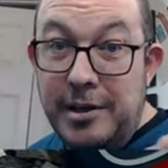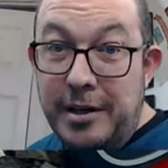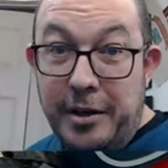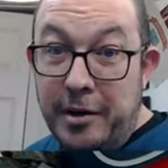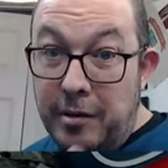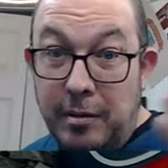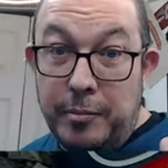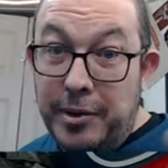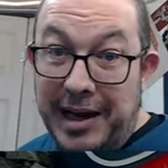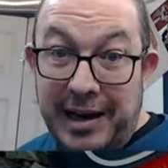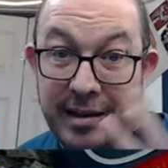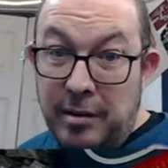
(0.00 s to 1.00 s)
you know,
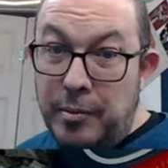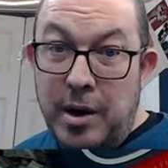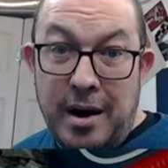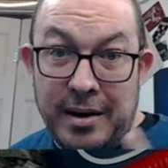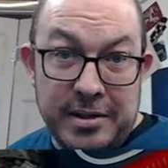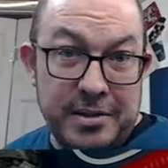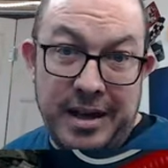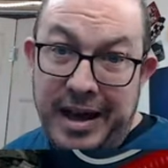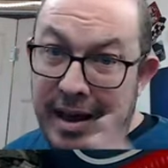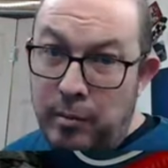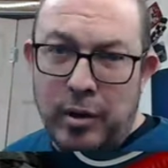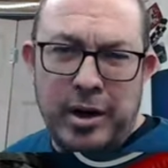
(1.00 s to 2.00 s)
complaining their product's
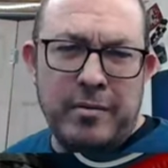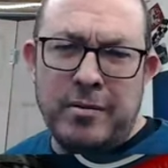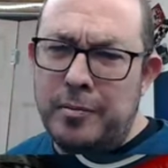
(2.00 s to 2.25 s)
dead, whatever,